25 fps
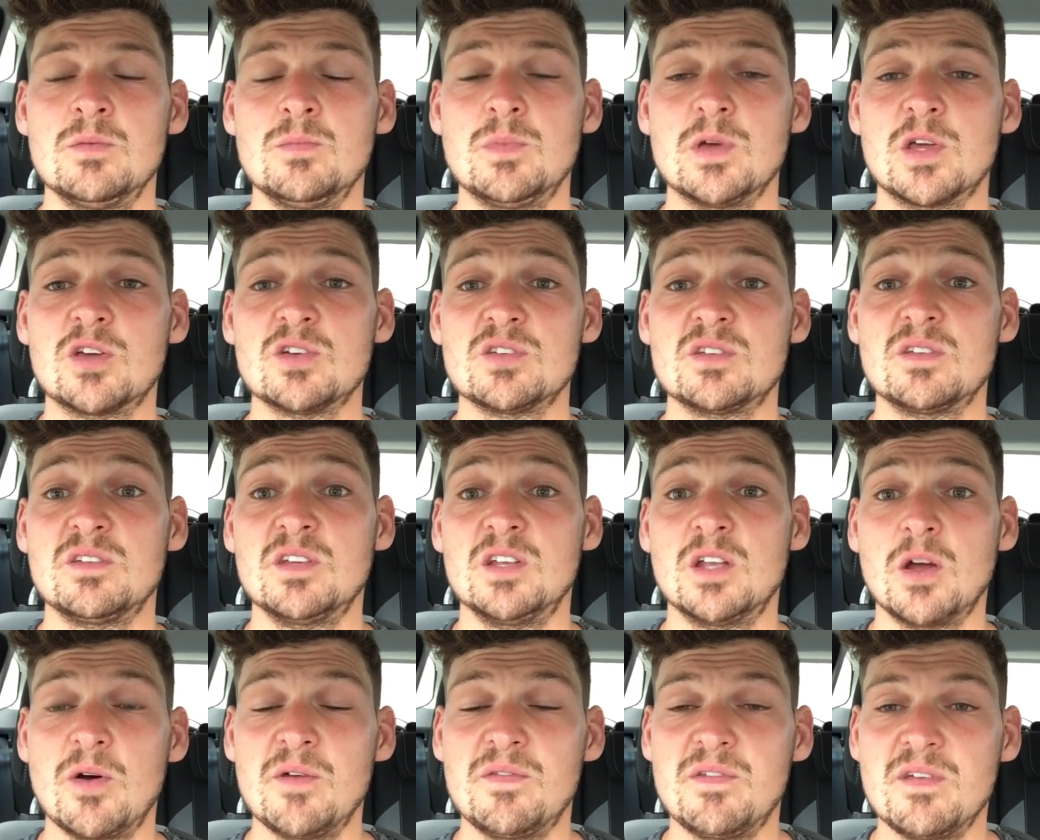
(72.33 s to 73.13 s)
Because,
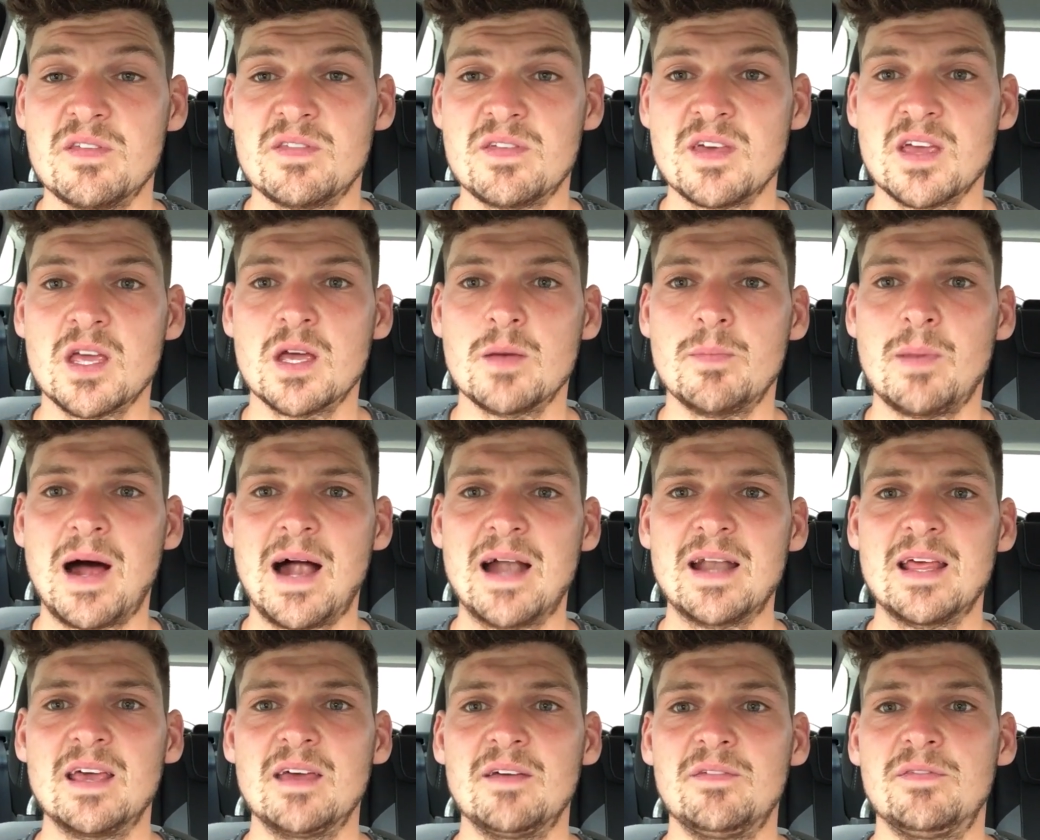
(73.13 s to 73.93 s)
you know, if you think
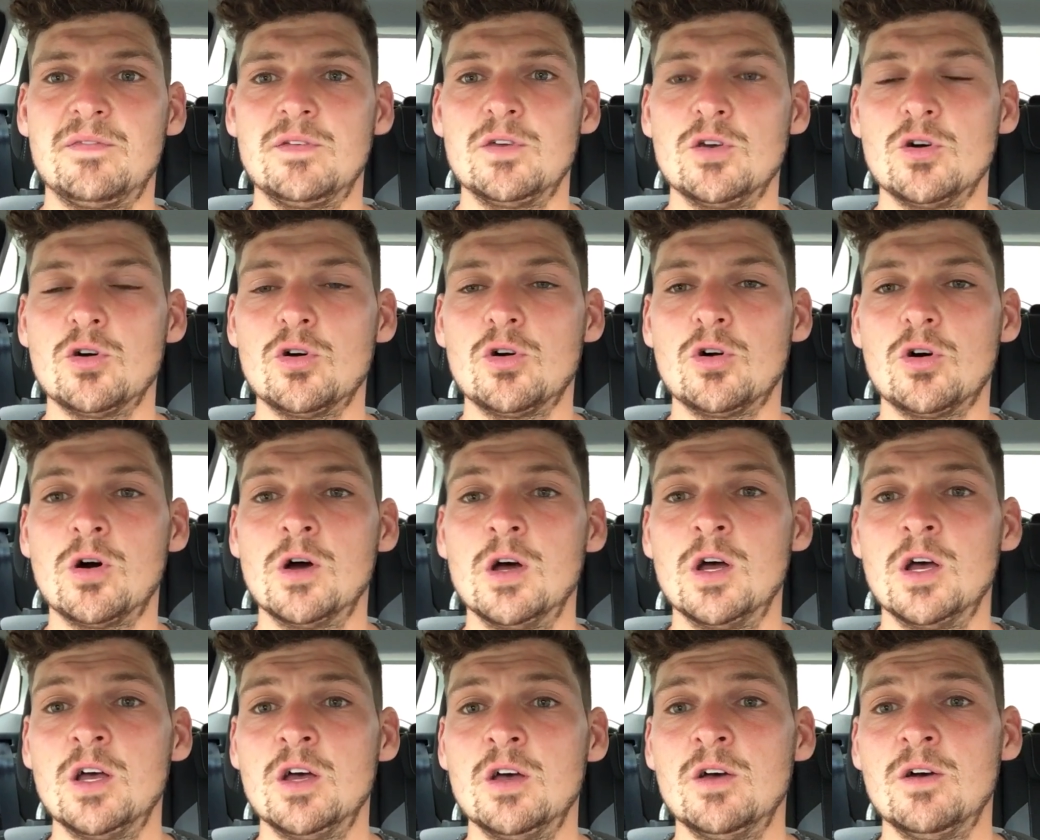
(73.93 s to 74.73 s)
about it, if you're
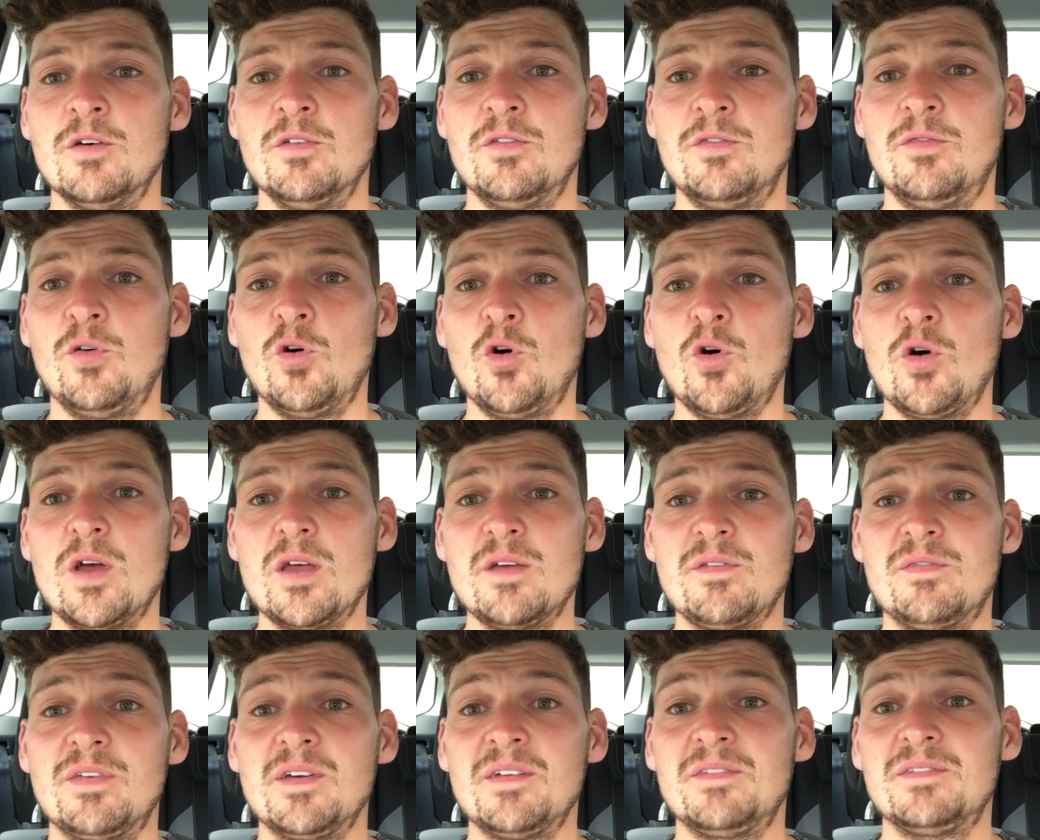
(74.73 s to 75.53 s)

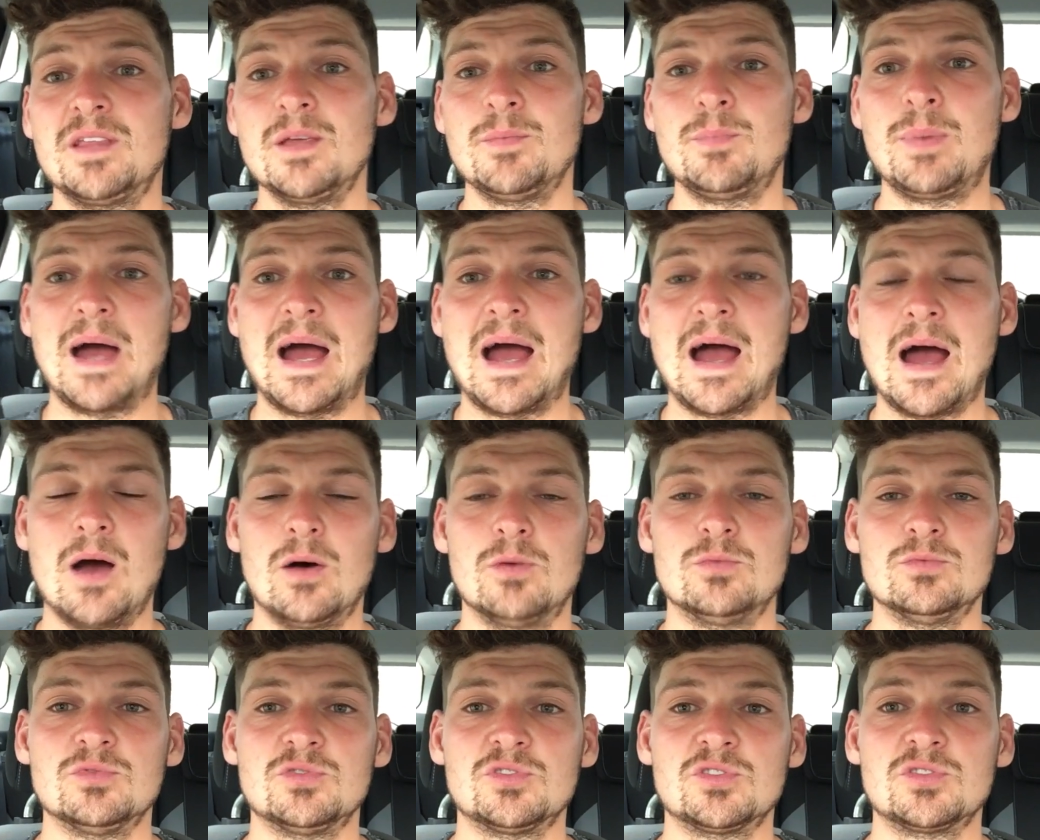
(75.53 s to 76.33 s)
40, 50
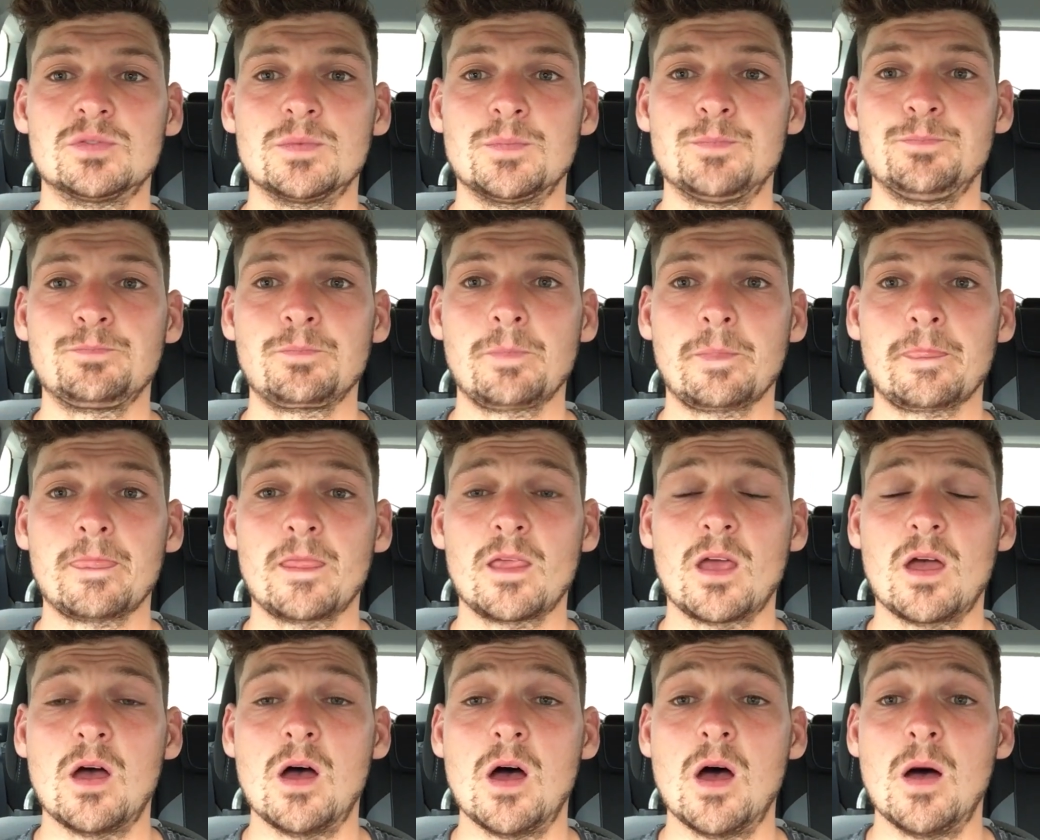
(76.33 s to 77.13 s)
pounds
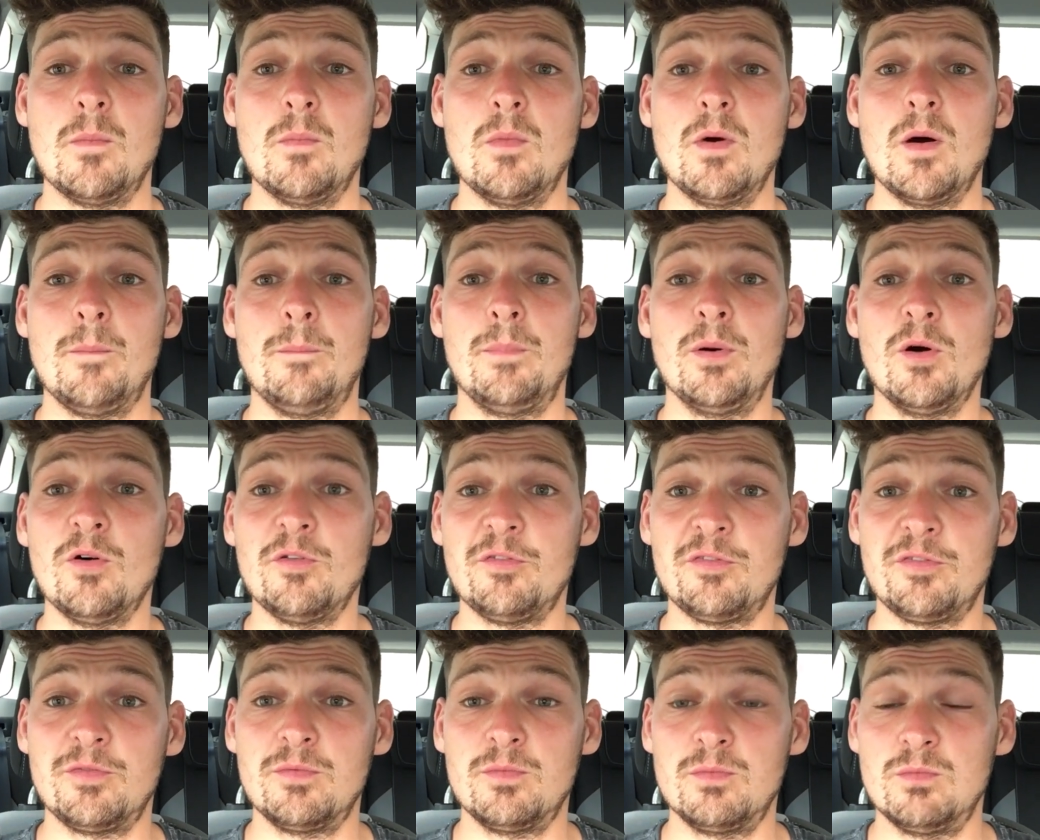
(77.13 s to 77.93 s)

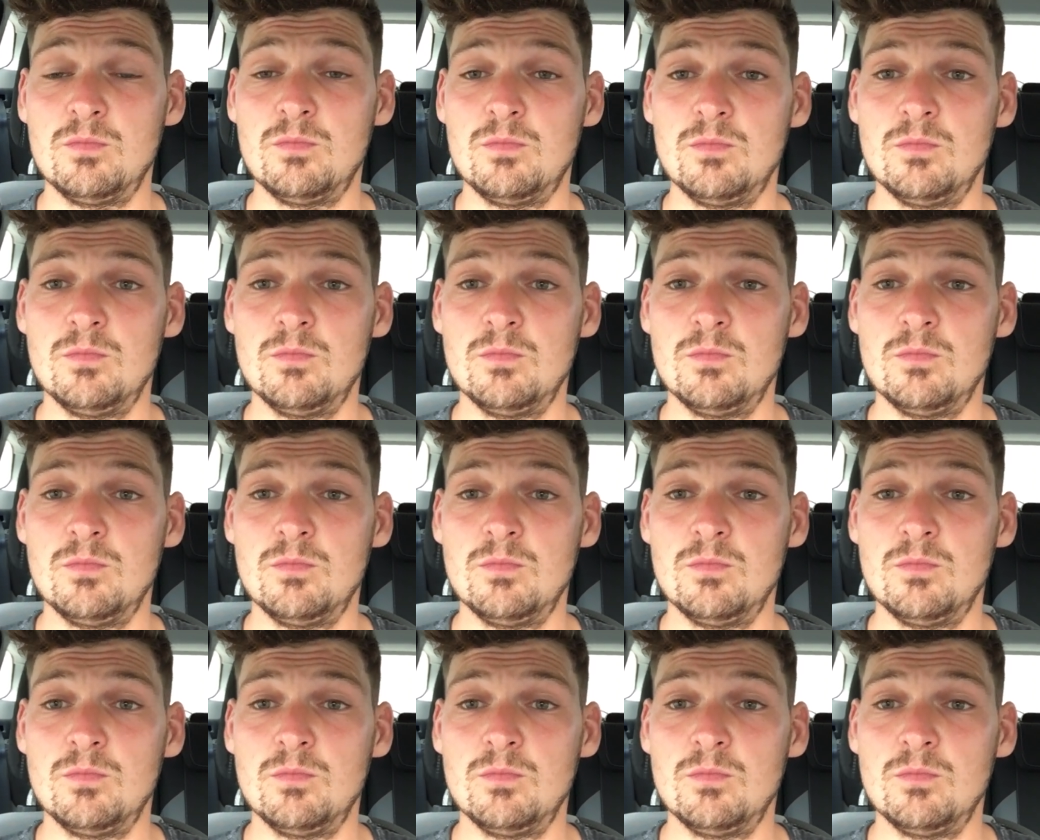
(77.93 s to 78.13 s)
above,